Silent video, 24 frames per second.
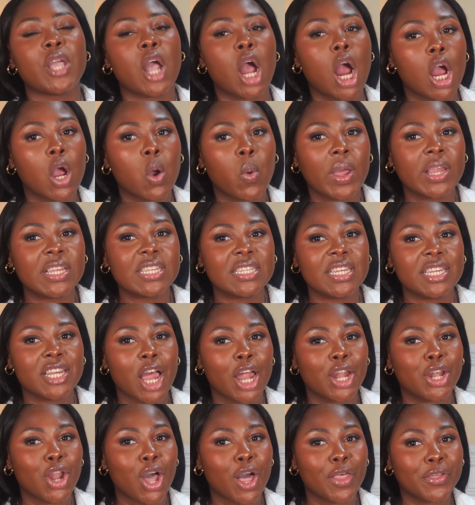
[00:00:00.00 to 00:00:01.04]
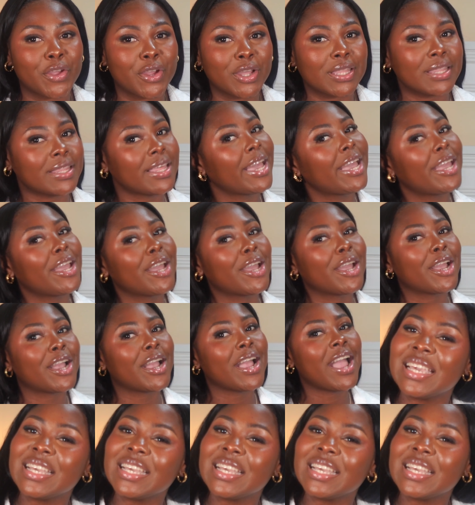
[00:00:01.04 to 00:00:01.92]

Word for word: we are going to need another layer.